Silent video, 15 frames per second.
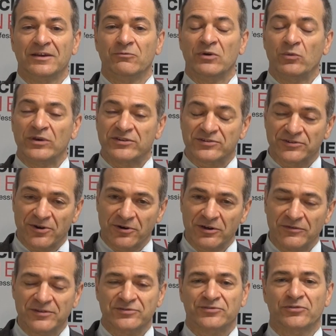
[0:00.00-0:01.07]
When we
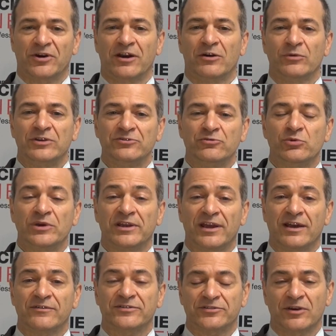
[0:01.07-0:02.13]
started this trial, we knew we'd
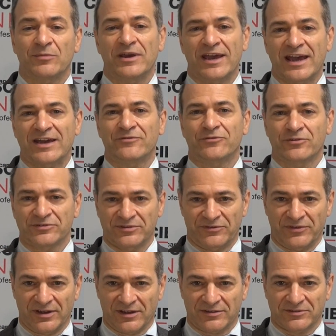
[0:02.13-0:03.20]
have some adverse
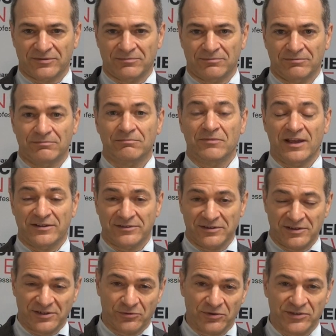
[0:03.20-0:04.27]
effects. That's the
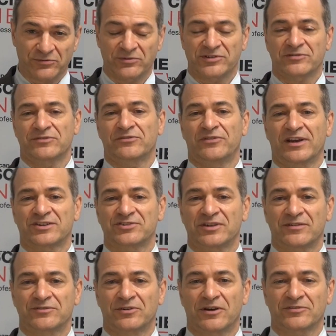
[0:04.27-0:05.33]
increased risk of infection
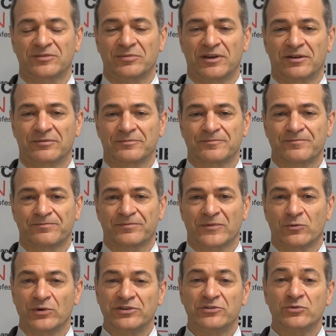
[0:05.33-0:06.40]
I've talked about.
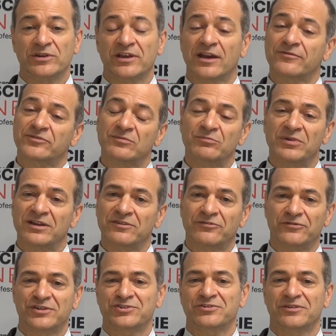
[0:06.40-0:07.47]
We knew we'd have some
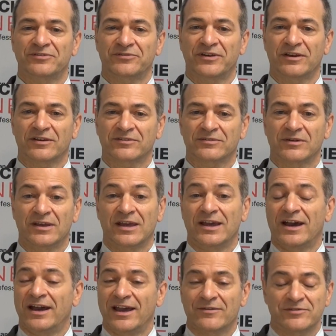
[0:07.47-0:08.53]
beneficial effects.
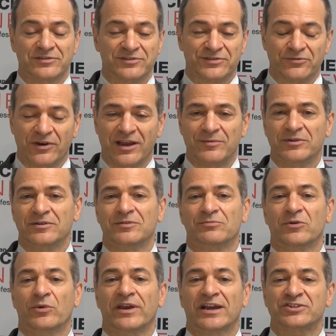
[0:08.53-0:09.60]
I haven't described it,
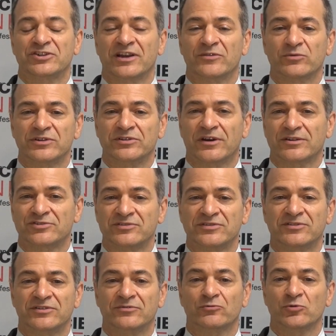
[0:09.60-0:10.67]
but we actually had
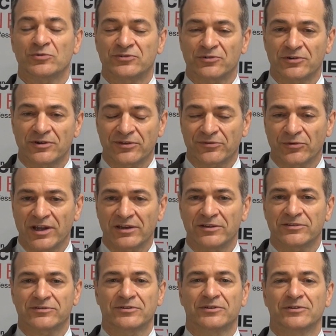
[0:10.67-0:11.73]
reductions in rheumatoid
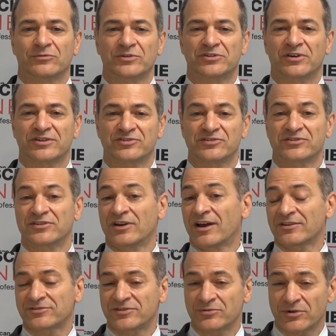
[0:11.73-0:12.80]
arthritis, reductions in
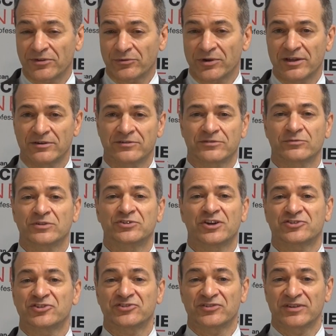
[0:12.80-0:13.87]
osteoarthritis,
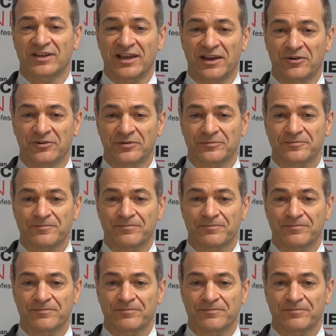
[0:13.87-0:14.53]
reductions in gout.